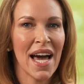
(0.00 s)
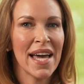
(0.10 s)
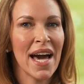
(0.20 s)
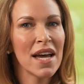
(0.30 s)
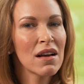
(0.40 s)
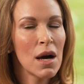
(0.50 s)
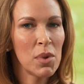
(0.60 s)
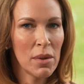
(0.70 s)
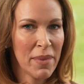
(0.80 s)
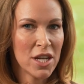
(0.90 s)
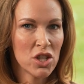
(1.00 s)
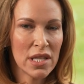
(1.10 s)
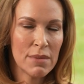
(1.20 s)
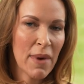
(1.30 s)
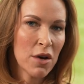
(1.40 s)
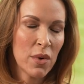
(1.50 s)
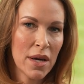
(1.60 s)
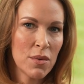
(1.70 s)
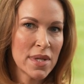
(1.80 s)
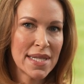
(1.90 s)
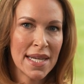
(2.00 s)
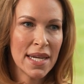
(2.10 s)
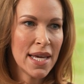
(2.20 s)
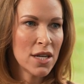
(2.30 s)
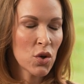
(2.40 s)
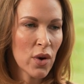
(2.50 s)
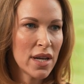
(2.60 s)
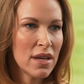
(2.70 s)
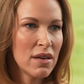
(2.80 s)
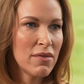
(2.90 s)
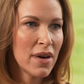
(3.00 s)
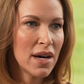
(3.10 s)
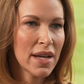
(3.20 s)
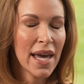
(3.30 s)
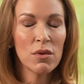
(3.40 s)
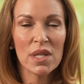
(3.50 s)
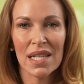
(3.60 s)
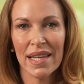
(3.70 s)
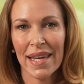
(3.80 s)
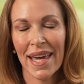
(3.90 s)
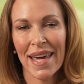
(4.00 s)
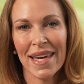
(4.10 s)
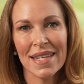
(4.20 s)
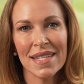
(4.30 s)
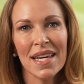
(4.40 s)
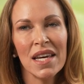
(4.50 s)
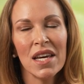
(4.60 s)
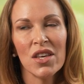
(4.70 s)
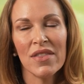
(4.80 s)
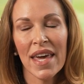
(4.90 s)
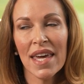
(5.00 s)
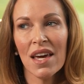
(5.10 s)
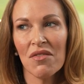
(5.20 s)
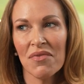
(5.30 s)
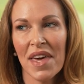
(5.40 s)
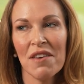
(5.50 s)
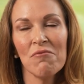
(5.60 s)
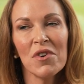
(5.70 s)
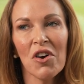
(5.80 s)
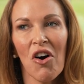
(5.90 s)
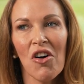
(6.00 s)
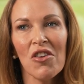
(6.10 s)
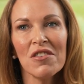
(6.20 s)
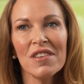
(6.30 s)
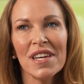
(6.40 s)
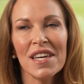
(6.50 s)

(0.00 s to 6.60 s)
I had a couple of patients back when I was in integrative counseling, and they would all,